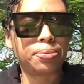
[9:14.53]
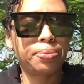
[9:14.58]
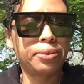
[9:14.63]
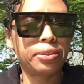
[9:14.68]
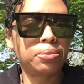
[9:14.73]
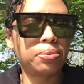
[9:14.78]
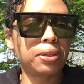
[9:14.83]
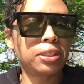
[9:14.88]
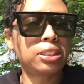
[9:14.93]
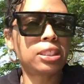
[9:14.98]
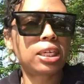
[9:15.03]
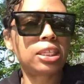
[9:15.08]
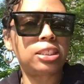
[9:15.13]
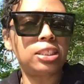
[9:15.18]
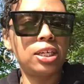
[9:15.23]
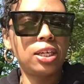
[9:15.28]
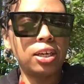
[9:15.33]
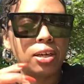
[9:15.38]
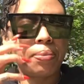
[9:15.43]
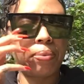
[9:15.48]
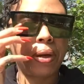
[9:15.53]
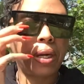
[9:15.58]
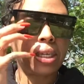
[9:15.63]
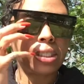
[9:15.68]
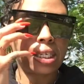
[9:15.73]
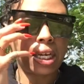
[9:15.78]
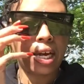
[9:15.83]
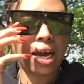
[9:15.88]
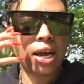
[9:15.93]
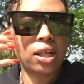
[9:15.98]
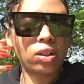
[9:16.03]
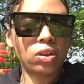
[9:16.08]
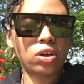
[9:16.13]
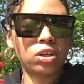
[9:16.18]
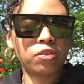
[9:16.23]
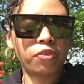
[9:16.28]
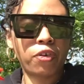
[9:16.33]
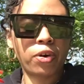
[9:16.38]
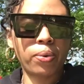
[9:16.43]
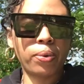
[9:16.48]
Spirit saying chilling because I got
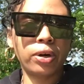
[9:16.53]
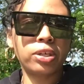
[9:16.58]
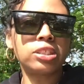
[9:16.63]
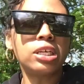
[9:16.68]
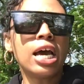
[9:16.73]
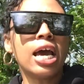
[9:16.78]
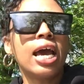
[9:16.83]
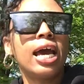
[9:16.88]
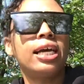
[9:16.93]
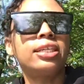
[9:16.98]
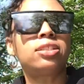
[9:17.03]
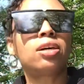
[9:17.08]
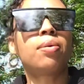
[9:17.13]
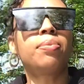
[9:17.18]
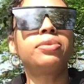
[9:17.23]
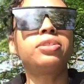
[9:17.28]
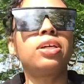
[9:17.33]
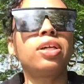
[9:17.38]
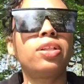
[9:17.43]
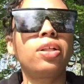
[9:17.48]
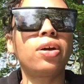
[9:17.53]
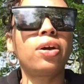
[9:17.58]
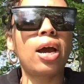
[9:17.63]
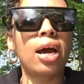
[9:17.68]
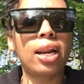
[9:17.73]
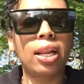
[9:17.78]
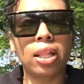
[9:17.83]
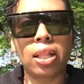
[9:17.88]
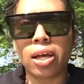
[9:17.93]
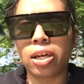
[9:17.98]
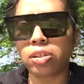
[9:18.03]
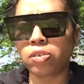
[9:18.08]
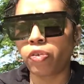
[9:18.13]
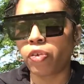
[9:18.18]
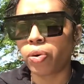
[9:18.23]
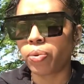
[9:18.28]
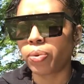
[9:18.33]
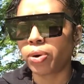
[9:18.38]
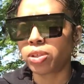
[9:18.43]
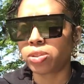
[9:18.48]
lost for words. It's almost like they're kind of lost
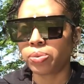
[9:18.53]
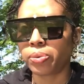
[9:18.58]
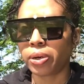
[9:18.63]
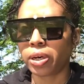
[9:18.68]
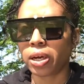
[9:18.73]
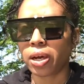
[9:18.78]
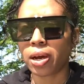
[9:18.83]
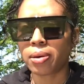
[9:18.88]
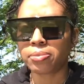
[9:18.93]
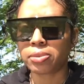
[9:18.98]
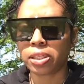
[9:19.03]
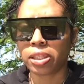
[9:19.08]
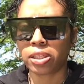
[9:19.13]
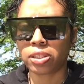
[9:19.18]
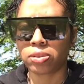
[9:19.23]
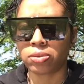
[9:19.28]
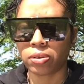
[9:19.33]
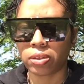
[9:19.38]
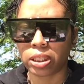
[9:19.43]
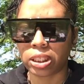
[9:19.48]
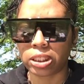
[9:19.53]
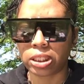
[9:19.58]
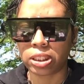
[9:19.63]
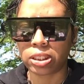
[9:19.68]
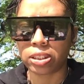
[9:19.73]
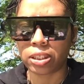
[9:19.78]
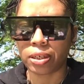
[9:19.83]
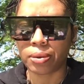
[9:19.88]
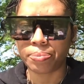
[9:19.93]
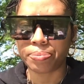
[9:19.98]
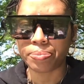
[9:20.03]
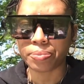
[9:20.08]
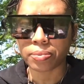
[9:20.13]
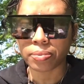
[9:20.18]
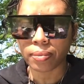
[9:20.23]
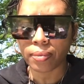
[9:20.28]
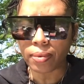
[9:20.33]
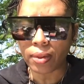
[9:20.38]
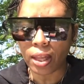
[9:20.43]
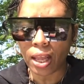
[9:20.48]
for words when it comes to this relationship
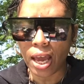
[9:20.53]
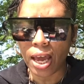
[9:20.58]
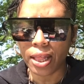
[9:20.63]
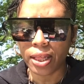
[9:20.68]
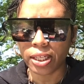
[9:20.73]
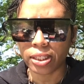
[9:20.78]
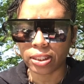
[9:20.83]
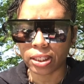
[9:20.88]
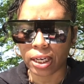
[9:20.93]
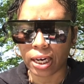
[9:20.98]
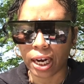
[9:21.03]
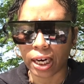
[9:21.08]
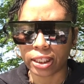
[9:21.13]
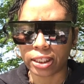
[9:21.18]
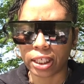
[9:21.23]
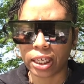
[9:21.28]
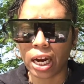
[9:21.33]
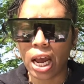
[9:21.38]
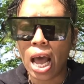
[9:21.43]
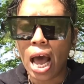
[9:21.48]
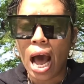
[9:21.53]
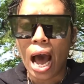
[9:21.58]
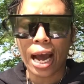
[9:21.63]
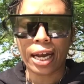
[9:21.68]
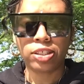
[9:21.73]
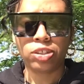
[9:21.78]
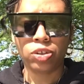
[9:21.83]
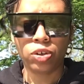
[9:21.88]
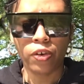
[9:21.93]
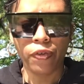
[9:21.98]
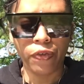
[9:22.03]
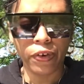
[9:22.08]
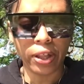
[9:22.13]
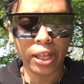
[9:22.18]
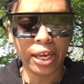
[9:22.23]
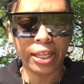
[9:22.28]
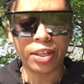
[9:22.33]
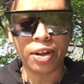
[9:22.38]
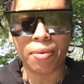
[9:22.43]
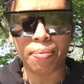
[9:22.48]
and this connection. I do feel
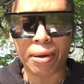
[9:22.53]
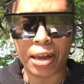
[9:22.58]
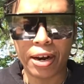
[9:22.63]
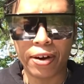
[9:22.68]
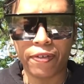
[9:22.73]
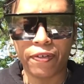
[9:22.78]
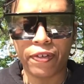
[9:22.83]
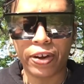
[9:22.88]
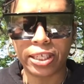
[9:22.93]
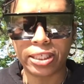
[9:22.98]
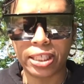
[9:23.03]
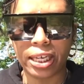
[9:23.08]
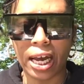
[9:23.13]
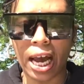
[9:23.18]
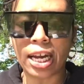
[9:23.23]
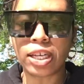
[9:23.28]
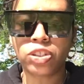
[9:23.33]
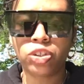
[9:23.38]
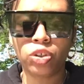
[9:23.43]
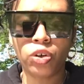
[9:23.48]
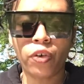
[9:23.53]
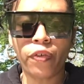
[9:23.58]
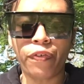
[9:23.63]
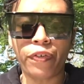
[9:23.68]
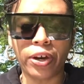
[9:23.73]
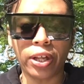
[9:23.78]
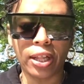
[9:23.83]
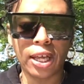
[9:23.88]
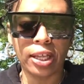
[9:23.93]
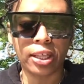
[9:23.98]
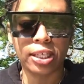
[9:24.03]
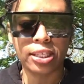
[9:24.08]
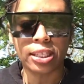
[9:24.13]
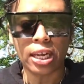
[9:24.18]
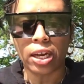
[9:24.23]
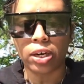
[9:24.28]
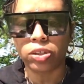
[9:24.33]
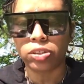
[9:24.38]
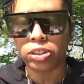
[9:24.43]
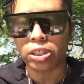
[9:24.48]
like they're manifesting. I do feel like this
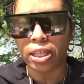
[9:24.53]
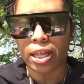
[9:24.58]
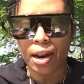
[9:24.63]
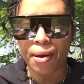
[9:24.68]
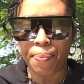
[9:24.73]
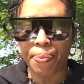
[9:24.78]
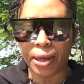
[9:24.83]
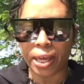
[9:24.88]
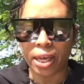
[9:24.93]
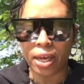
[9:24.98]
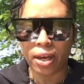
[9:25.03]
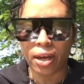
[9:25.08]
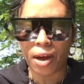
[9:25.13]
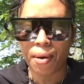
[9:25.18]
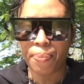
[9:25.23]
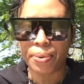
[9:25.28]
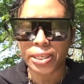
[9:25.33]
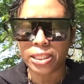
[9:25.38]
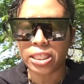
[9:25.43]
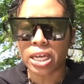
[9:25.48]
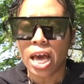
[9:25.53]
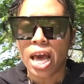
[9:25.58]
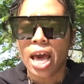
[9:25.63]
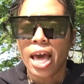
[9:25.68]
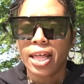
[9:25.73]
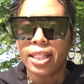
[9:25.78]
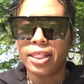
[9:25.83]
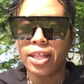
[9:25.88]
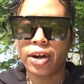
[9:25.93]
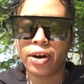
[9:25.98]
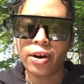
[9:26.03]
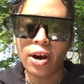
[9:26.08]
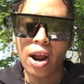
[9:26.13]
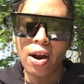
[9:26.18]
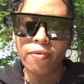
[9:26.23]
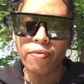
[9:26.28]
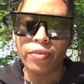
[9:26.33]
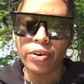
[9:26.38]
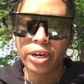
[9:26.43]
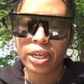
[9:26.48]
energy that I'm picking up is they're
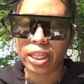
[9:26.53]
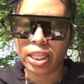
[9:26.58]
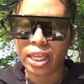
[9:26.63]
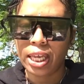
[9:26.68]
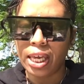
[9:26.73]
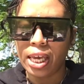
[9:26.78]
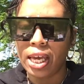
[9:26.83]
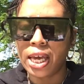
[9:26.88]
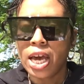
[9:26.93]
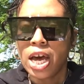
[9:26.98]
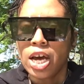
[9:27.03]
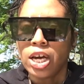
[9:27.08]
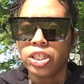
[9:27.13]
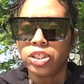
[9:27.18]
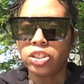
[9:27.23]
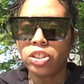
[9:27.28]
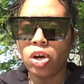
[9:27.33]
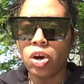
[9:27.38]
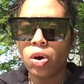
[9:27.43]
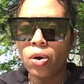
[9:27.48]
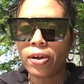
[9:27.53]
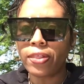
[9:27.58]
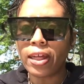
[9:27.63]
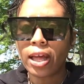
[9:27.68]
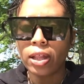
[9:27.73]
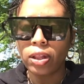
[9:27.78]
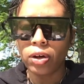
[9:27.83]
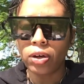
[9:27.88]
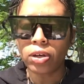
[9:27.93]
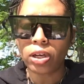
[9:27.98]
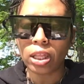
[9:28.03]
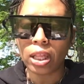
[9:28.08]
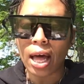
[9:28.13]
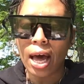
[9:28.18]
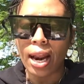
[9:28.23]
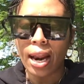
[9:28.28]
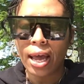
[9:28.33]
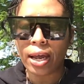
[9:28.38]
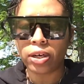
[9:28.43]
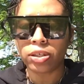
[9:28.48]
not really. So they learned a
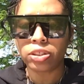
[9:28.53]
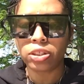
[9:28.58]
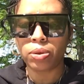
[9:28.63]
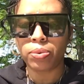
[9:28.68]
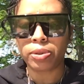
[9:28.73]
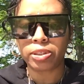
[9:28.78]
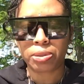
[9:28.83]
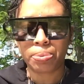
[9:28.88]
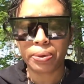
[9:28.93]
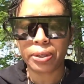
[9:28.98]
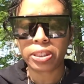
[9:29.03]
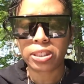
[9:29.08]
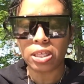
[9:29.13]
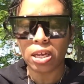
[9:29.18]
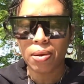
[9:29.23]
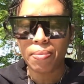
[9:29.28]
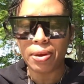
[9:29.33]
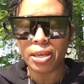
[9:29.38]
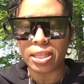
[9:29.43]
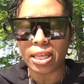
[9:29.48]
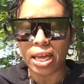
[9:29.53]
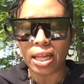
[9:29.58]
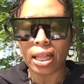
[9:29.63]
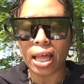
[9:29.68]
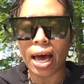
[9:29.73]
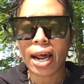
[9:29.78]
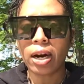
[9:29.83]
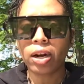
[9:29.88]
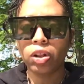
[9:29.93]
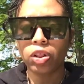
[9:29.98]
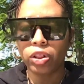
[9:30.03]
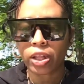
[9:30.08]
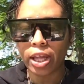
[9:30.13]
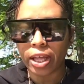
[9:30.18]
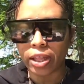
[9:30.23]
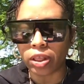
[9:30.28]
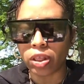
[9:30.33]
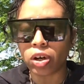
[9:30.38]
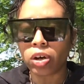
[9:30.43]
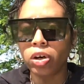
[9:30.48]
lot of energy. What Spirit's telling me, they
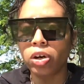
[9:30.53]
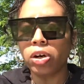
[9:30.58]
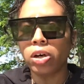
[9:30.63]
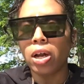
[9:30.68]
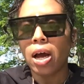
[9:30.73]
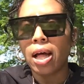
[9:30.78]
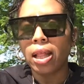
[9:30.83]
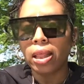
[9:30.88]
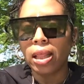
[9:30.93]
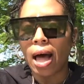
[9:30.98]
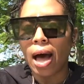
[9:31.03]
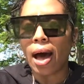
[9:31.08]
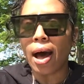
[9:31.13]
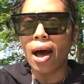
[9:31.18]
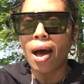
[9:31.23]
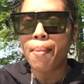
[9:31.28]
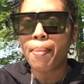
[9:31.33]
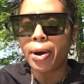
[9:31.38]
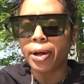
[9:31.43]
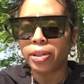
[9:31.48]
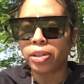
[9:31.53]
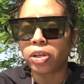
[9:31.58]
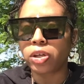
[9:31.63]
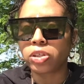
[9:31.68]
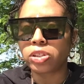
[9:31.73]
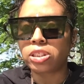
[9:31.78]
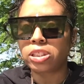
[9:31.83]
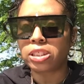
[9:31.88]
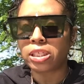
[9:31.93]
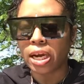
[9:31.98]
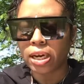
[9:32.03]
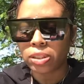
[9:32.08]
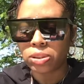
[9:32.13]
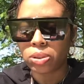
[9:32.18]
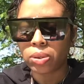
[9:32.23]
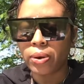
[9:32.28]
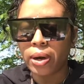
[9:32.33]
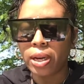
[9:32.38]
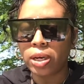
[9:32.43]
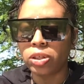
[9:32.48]
learned a lot about their
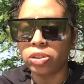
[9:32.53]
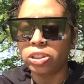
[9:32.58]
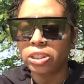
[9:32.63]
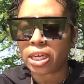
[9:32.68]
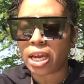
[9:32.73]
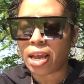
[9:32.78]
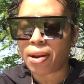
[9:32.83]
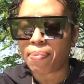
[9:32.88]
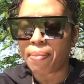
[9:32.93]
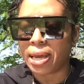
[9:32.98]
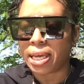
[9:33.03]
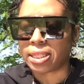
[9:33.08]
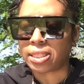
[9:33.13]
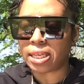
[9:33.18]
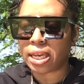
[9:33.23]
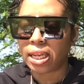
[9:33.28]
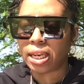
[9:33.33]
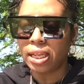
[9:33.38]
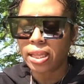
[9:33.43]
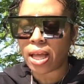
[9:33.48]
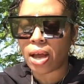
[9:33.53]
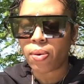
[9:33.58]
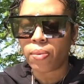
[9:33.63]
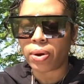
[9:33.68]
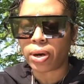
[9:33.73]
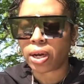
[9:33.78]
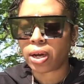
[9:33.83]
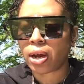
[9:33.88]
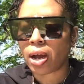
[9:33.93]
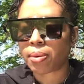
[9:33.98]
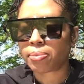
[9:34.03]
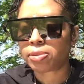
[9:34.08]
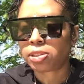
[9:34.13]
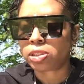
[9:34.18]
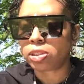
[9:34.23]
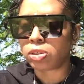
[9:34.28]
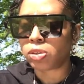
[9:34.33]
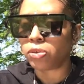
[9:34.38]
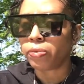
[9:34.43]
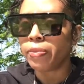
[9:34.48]
sexual energy and maintaining that when it comes
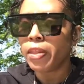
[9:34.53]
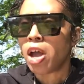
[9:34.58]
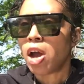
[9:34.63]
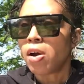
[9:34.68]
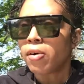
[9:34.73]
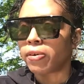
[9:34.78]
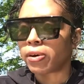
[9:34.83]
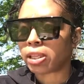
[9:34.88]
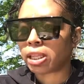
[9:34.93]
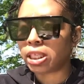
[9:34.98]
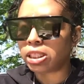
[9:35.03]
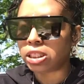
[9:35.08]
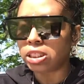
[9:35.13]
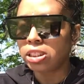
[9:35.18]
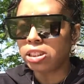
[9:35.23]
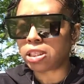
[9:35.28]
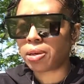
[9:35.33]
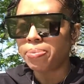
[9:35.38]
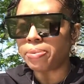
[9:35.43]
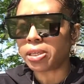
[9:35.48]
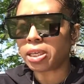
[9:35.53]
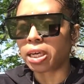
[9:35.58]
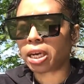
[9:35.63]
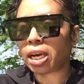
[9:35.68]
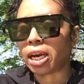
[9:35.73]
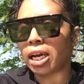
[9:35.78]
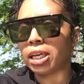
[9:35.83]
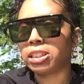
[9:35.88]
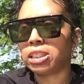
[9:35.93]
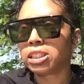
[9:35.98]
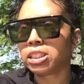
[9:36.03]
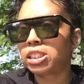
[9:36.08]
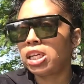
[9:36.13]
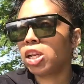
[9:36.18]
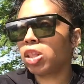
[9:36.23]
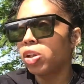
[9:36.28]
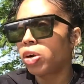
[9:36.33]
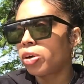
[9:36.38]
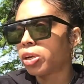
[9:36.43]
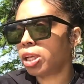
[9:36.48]
to relationships and connections,
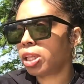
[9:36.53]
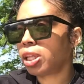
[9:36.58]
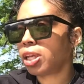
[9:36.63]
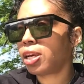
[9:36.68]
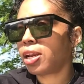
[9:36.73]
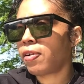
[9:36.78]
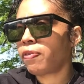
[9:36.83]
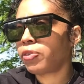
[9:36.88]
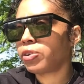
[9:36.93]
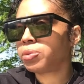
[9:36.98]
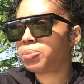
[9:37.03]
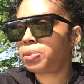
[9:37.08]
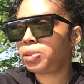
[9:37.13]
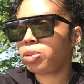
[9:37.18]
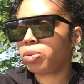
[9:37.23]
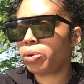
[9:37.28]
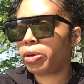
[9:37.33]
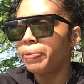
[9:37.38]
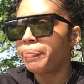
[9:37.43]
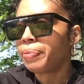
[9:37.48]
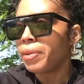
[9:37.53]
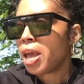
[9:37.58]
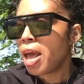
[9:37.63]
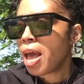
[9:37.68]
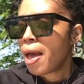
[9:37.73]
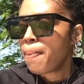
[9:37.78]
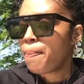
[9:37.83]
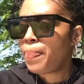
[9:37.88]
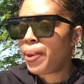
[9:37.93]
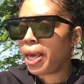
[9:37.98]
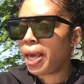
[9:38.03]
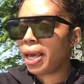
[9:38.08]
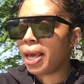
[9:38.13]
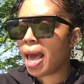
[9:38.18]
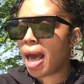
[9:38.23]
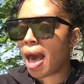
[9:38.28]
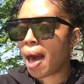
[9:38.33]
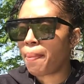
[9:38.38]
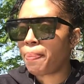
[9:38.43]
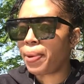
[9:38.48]
and learning the difference between being
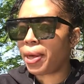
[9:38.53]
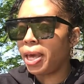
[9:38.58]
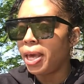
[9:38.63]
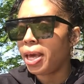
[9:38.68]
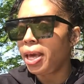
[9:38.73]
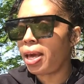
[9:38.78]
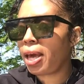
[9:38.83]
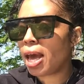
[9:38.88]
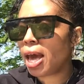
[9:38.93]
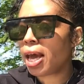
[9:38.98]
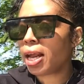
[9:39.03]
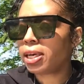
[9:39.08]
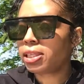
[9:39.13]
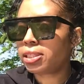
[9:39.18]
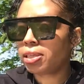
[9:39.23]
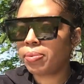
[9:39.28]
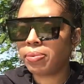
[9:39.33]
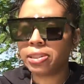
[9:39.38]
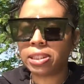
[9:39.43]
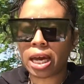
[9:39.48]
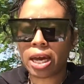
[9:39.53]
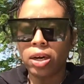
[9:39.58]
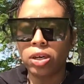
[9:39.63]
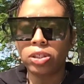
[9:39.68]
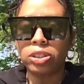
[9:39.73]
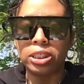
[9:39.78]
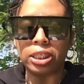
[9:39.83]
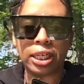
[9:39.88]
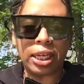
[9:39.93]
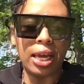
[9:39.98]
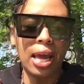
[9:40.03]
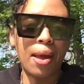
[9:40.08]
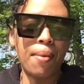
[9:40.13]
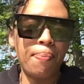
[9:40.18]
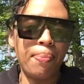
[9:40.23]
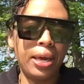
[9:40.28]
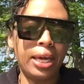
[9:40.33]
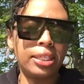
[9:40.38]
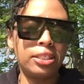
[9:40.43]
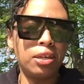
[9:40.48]
happy in someone's energy and
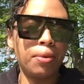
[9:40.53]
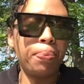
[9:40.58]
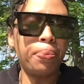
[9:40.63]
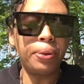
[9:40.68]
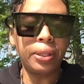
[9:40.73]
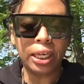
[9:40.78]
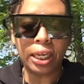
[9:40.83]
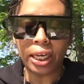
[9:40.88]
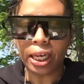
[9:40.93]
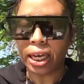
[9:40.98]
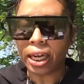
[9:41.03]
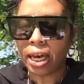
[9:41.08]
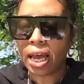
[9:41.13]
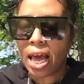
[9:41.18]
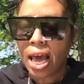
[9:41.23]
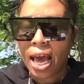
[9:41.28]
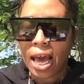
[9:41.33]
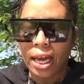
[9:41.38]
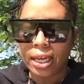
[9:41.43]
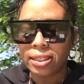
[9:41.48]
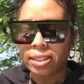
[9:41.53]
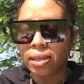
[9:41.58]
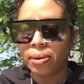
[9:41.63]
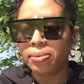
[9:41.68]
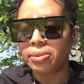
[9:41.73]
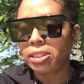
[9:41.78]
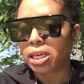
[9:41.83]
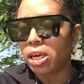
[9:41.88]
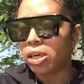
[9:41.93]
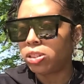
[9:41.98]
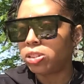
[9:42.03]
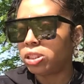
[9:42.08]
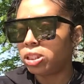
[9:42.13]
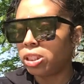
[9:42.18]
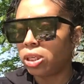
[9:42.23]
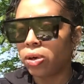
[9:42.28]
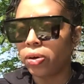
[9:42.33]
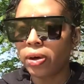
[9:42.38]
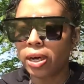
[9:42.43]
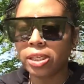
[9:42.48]
being depleted in someone's
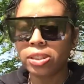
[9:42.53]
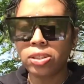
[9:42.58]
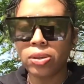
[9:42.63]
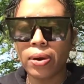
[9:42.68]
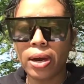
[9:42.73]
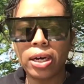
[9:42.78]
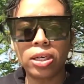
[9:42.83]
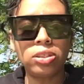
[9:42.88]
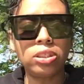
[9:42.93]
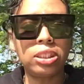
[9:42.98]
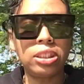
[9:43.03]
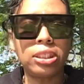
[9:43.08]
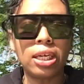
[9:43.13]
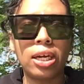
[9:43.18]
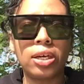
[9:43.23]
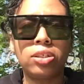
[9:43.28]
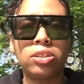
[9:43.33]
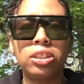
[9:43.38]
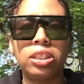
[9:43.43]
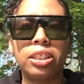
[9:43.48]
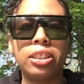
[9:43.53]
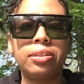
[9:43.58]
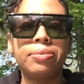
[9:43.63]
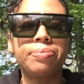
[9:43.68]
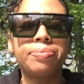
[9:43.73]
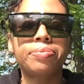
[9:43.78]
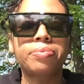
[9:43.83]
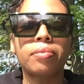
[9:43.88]
energy. Okay, so energy is energy.